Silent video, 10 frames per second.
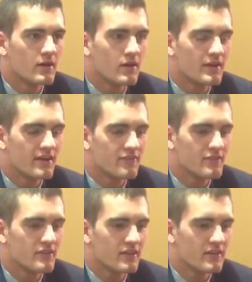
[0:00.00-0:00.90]
Well, I definitely
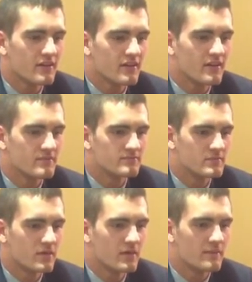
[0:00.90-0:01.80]
think a
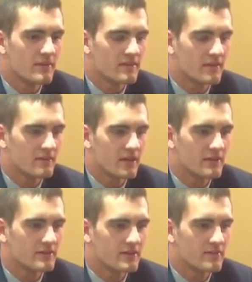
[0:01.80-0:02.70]
big thing about
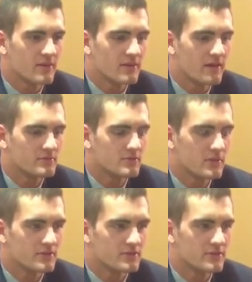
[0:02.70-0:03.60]
our team that helps with
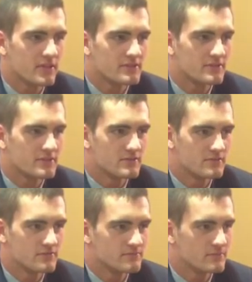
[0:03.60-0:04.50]
our success is
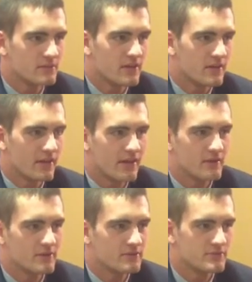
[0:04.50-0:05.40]
we don't care
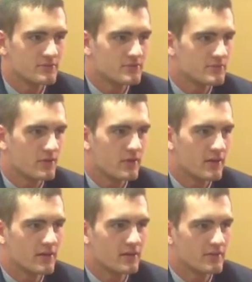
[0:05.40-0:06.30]
who's
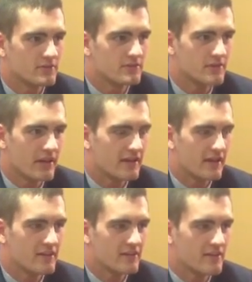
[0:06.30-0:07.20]
scoring or who's getting
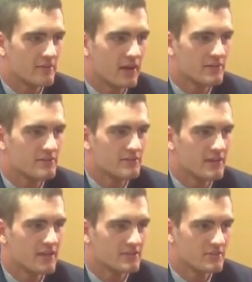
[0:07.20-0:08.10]
any of the press or
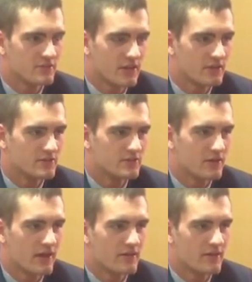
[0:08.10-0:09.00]
attention. We all just
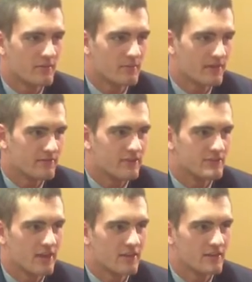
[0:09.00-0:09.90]
go out there and play for
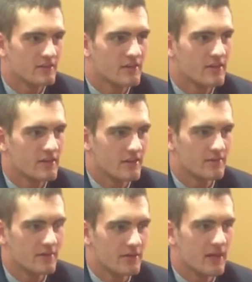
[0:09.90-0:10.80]
each other, and
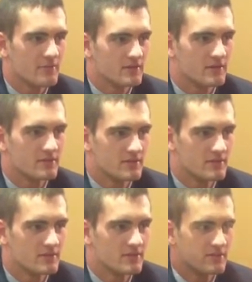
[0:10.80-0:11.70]
it really helps us to
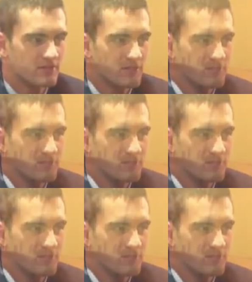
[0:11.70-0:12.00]
succeed.